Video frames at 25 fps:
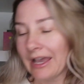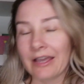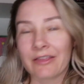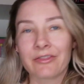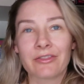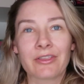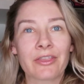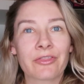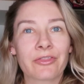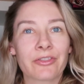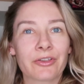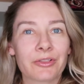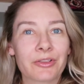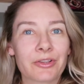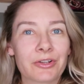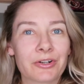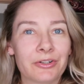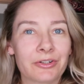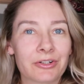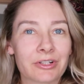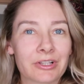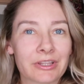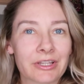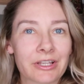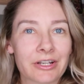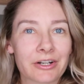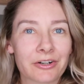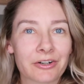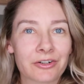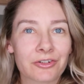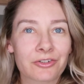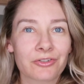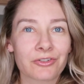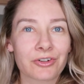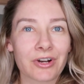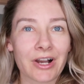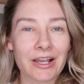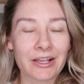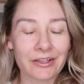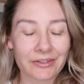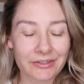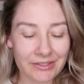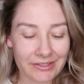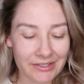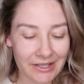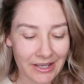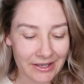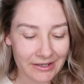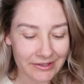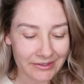and then the little glitter trial
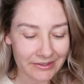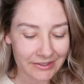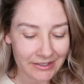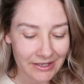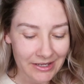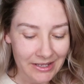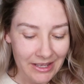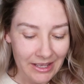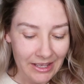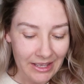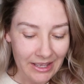size.